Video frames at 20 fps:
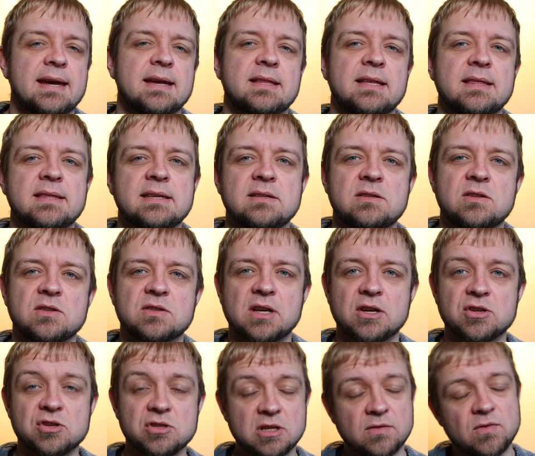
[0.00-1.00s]
and that these
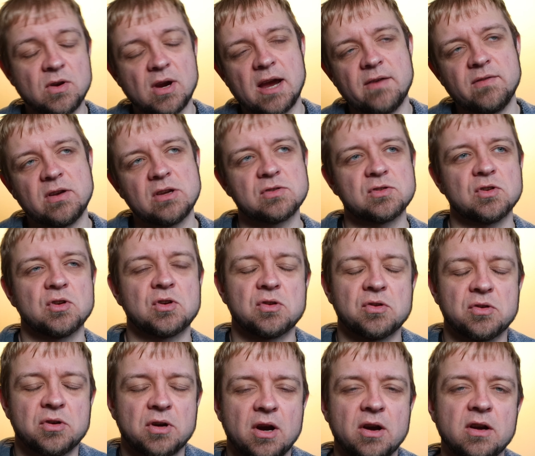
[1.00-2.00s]
discussions, if you're having a
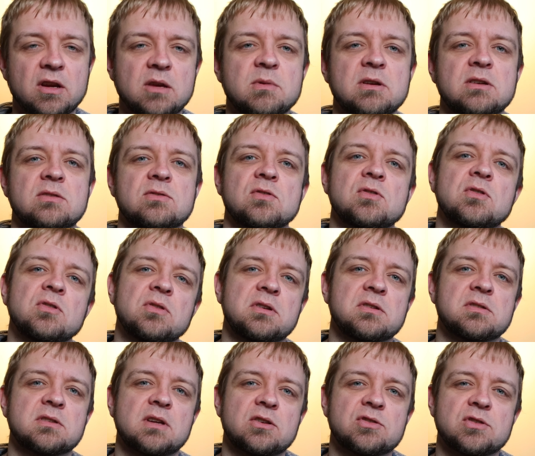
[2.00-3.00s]
circular argument,
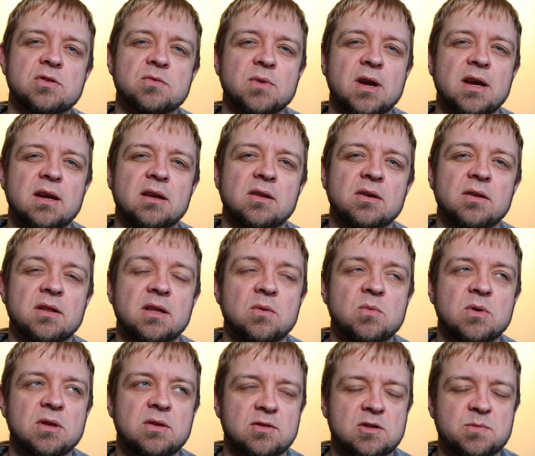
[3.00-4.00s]
circular discussion
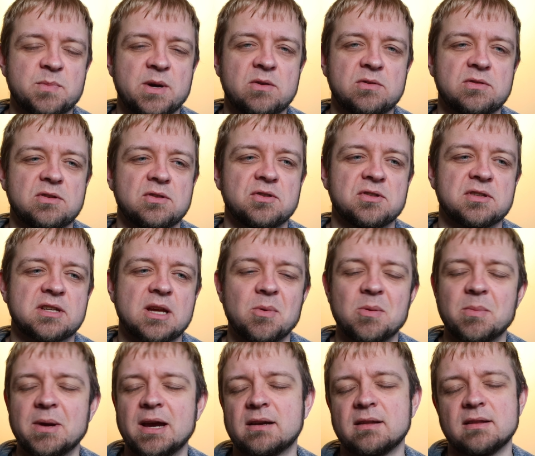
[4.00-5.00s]
regularly with your spouse, and you're just
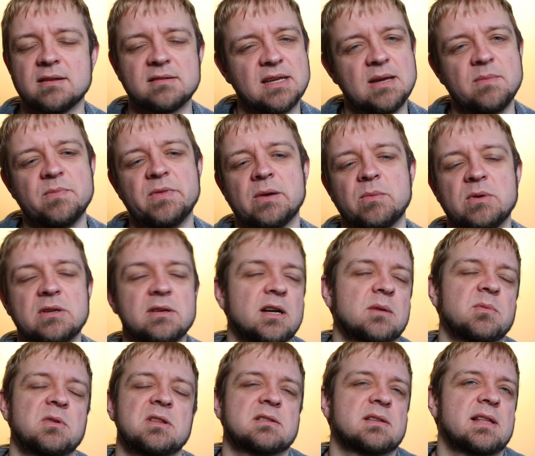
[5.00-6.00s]
coming back to the same thing, we
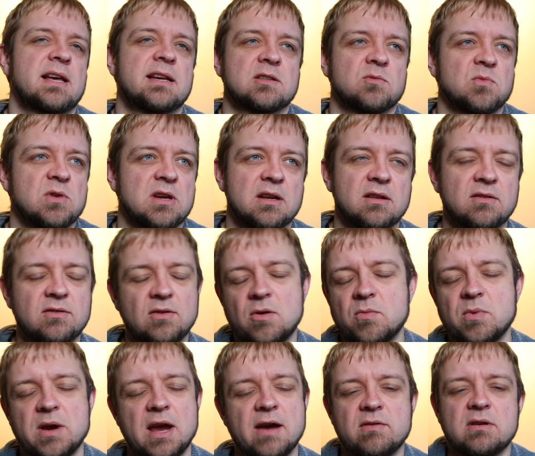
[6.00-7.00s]
talked about this last week, and it's
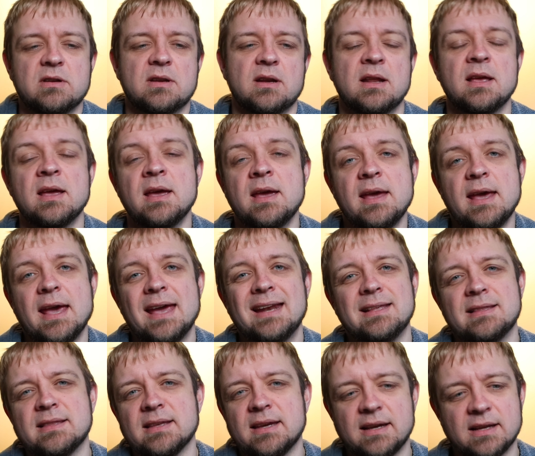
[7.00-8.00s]
all we haven't done
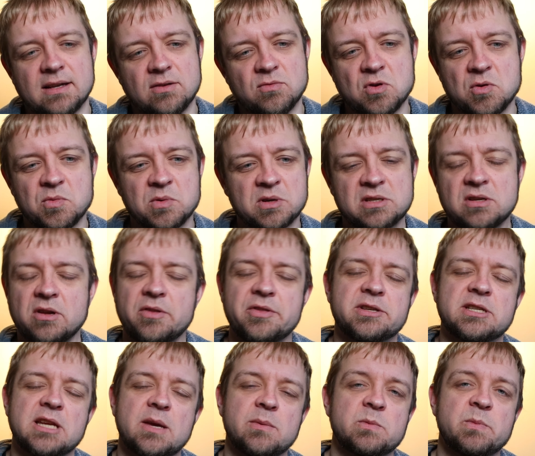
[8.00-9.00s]
anything, and we're still
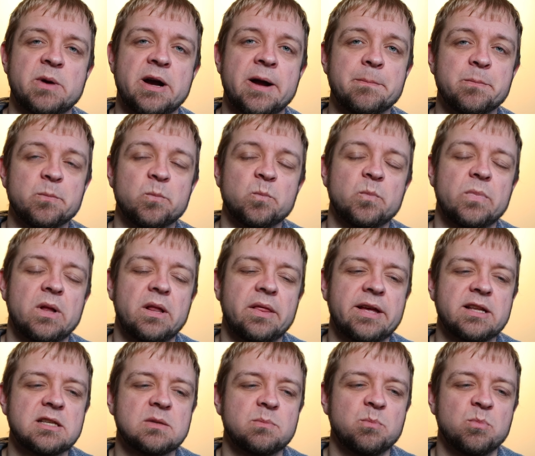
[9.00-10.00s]
in the same spot.
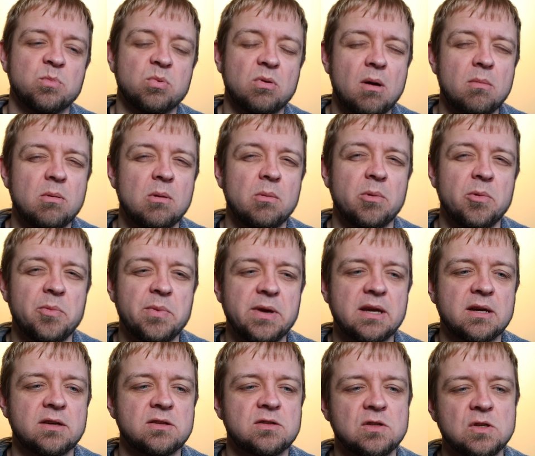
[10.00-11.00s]
Well, that's probably
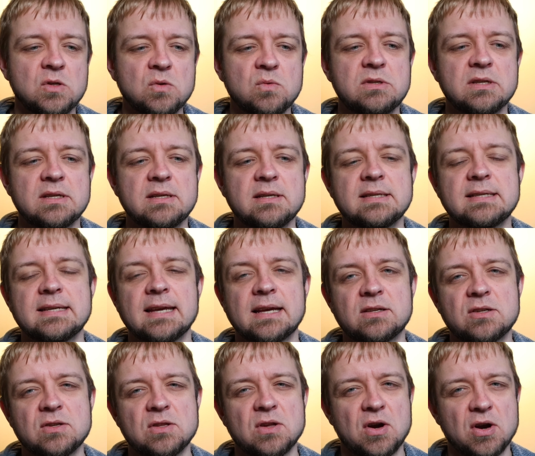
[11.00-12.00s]
because you didn't
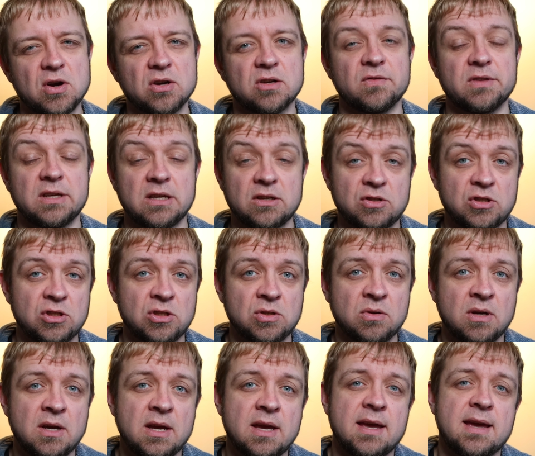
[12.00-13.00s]
get to the heart of the issue.